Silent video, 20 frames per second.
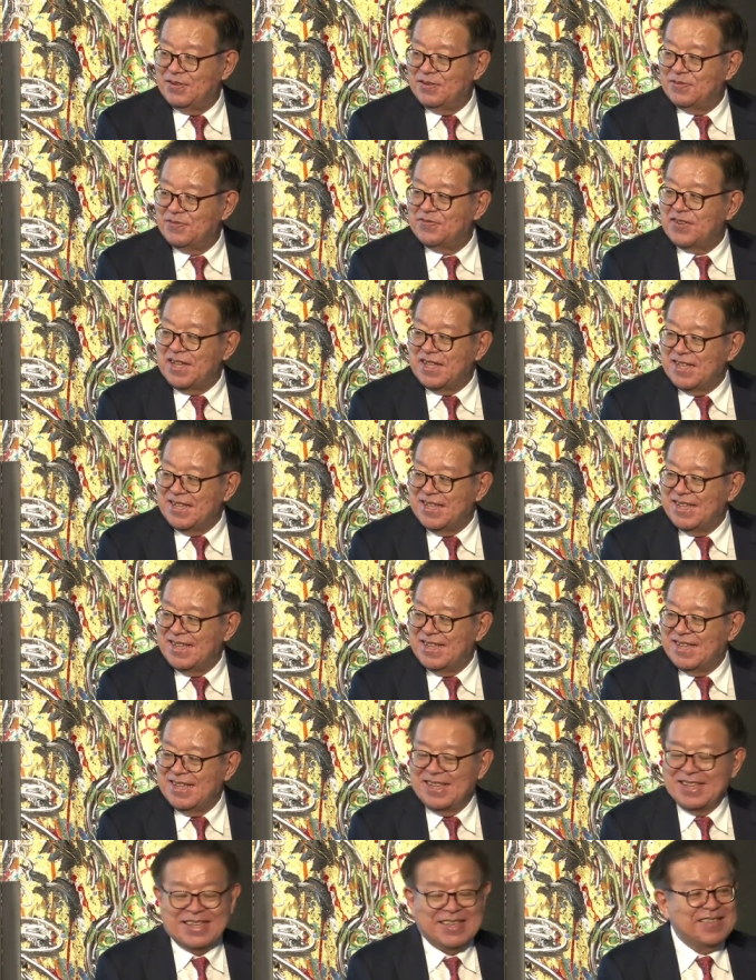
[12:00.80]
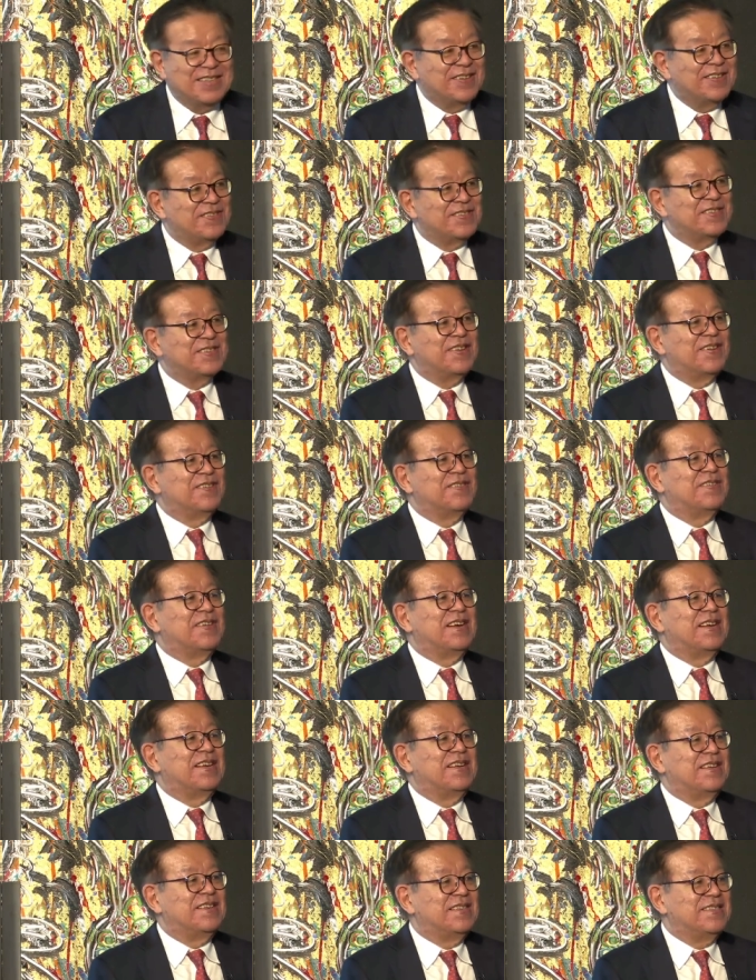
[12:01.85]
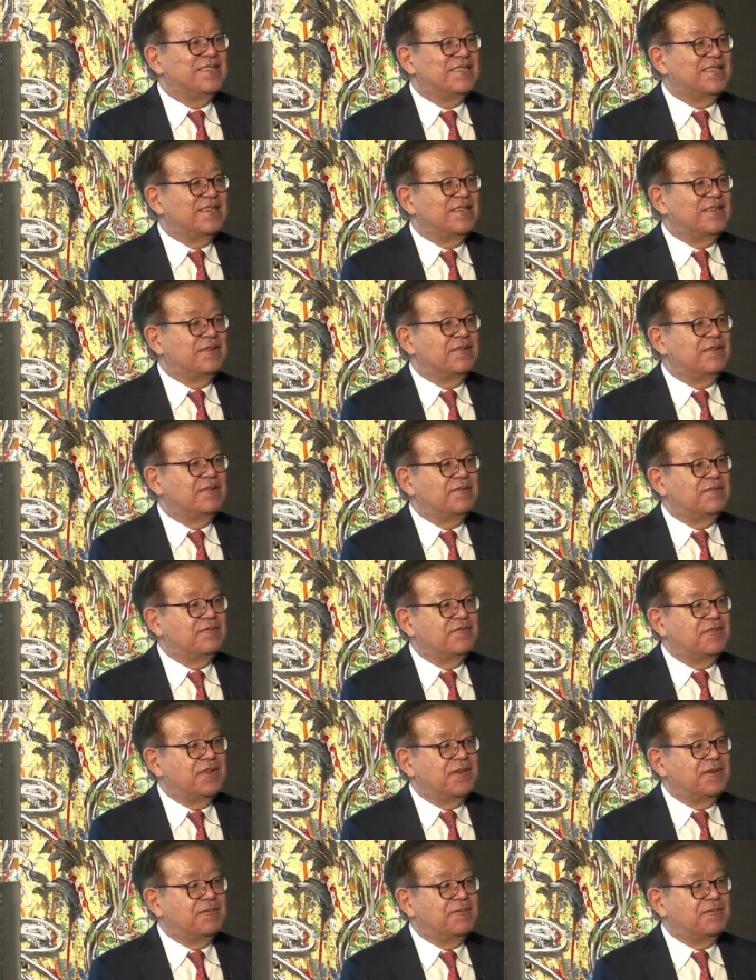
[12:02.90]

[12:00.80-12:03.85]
fun, it's a very